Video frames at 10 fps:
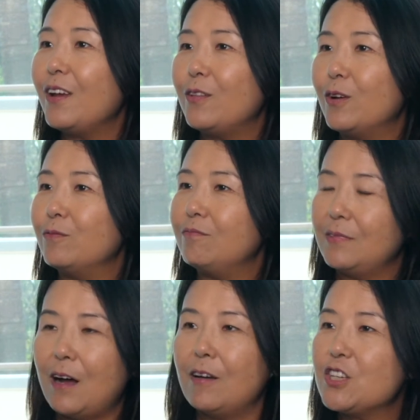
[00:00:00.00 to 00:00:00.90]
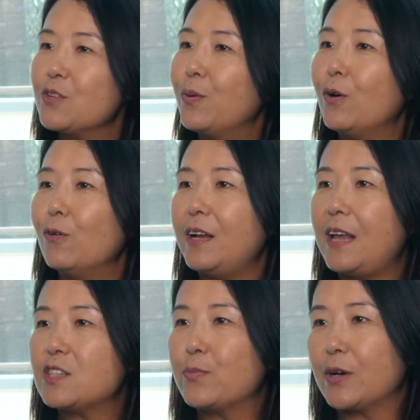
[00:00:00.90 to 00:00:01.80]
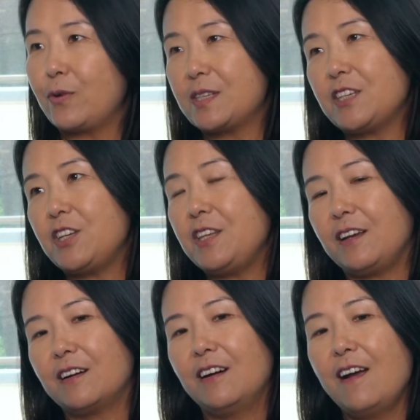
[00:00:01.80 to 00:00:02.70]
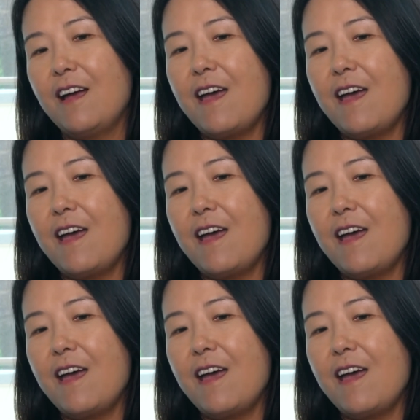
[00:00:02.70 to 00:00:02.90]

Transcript: knowledgeable and experienced engineer.